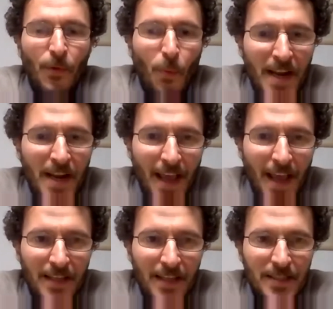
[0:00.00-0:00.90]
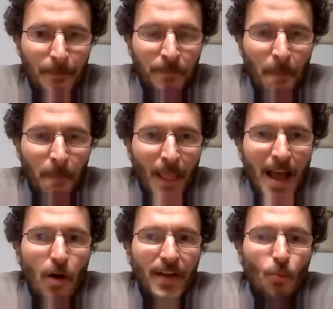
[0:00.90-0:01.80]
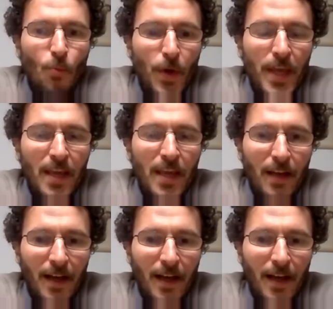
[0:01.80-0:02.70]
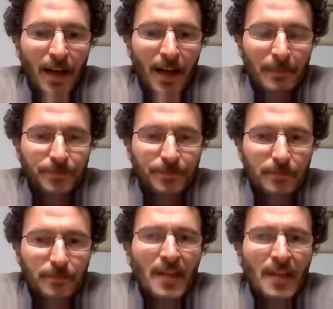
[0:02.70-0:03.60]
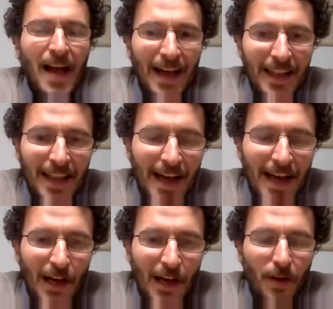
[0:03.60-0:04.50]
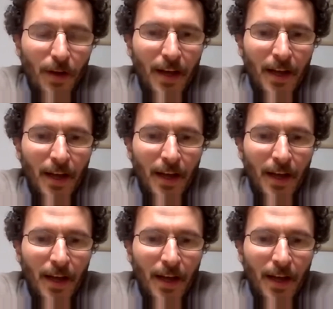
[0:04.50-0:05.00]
on the one hand, how can we allow